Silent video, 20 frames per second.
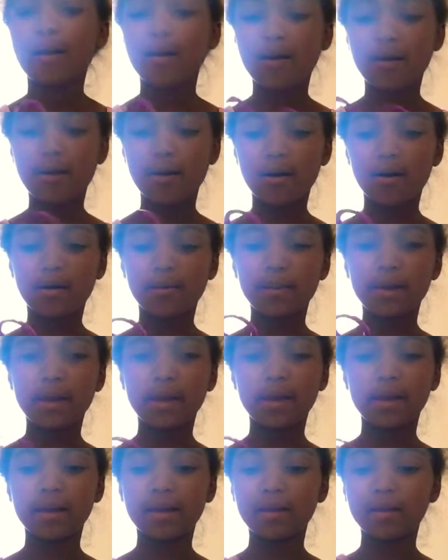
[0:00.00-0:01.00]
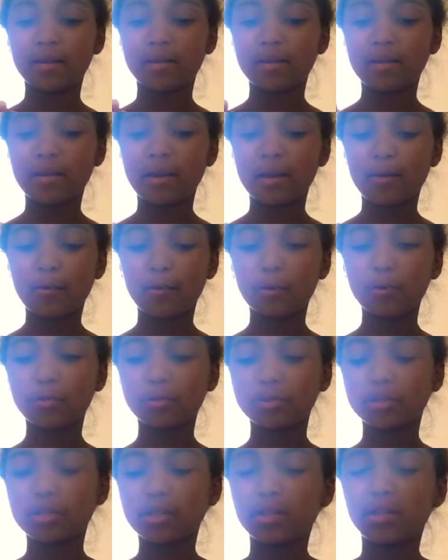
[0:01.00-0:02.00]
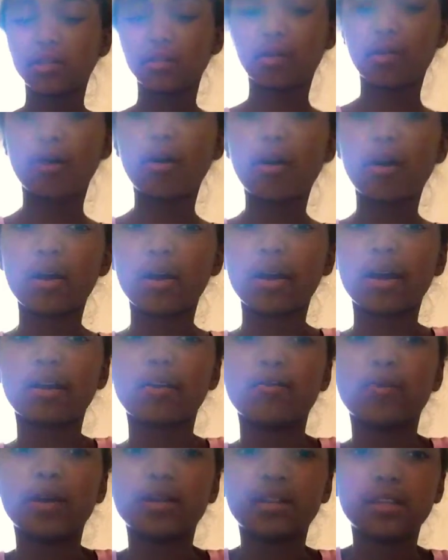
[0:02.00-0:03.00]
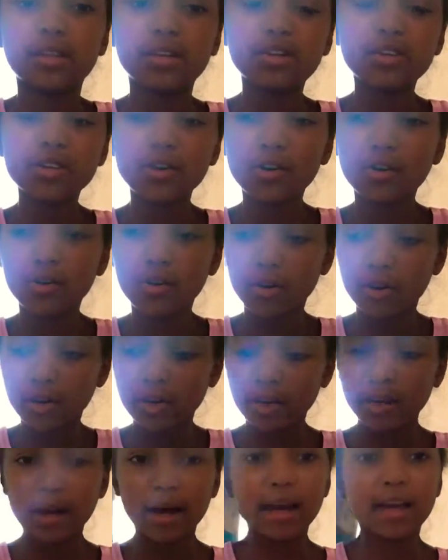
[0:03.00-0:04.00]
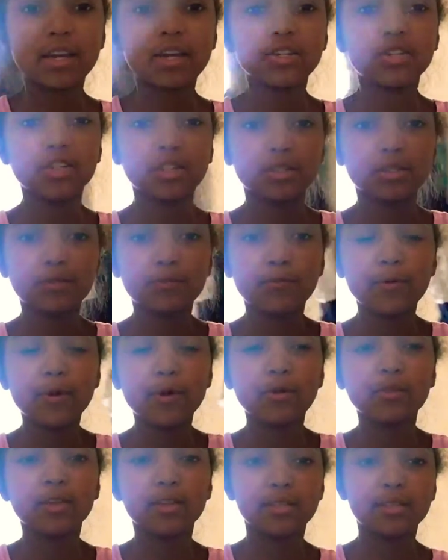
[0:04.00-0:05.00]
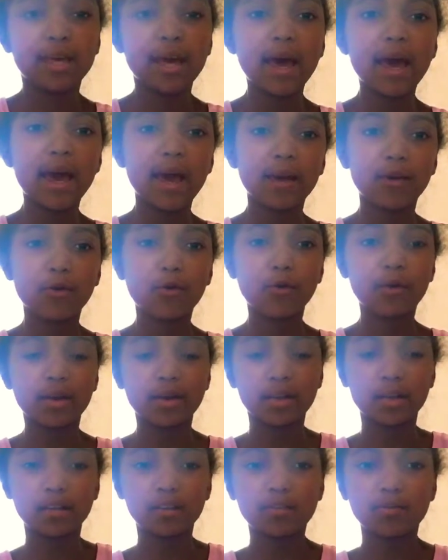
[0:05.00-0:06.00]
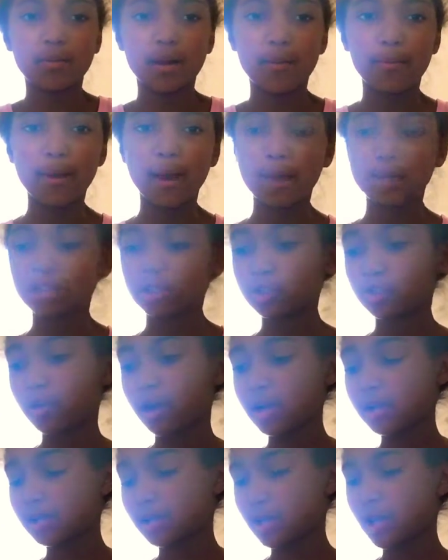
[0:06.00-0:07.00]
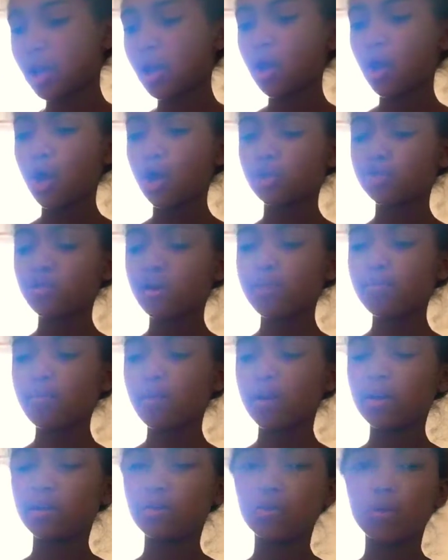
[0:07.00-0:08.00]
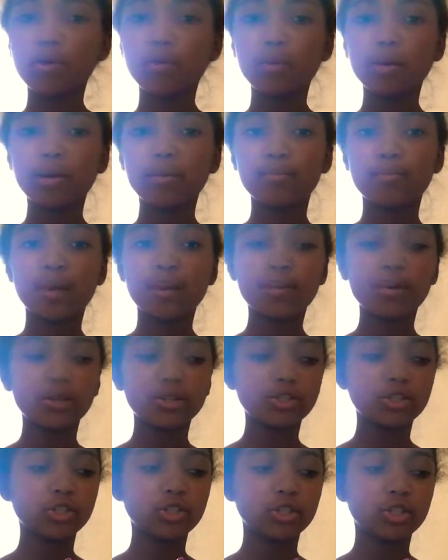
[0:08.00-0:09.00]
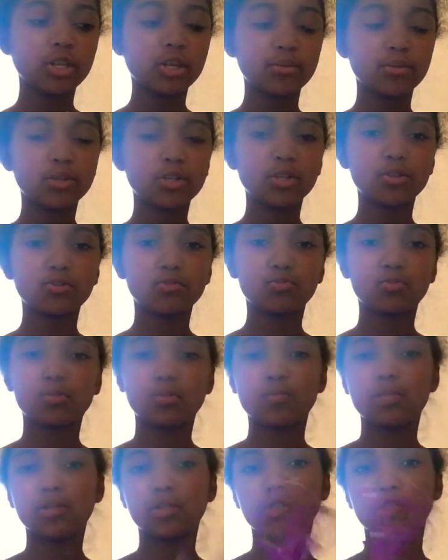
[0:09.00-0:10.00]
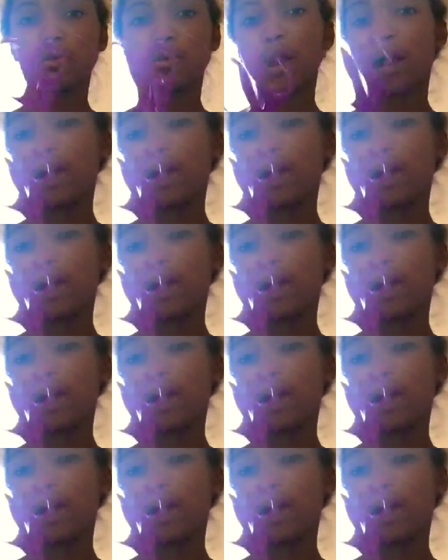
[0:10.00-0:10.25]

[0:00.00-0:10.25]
um, and when you're sitting in the car and I had a white t-shirt on and I could just feel the tag going against my back scratch. So I'm like, you know what, maybe I should just keep scissors with me. So